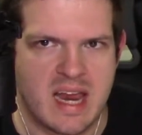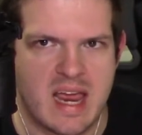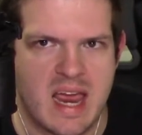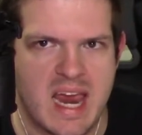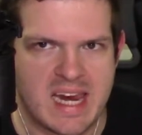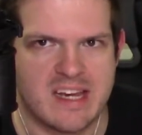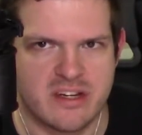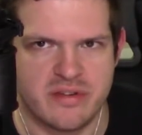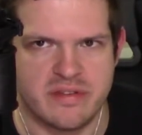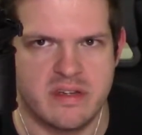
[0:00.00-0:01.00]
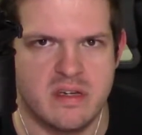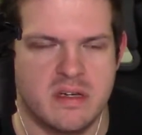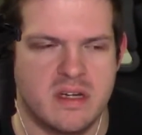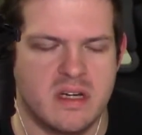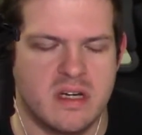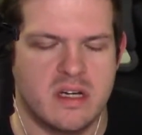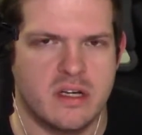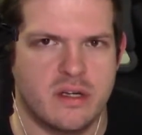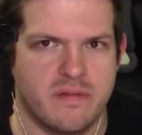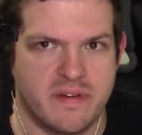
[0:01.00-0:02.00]
handled
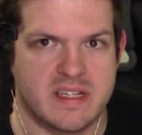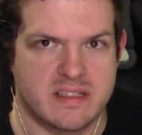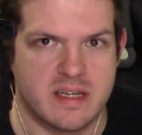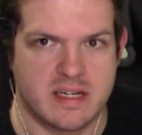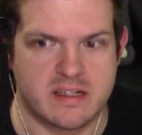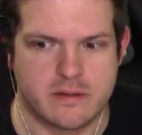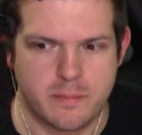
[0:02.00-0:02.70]
to fix things.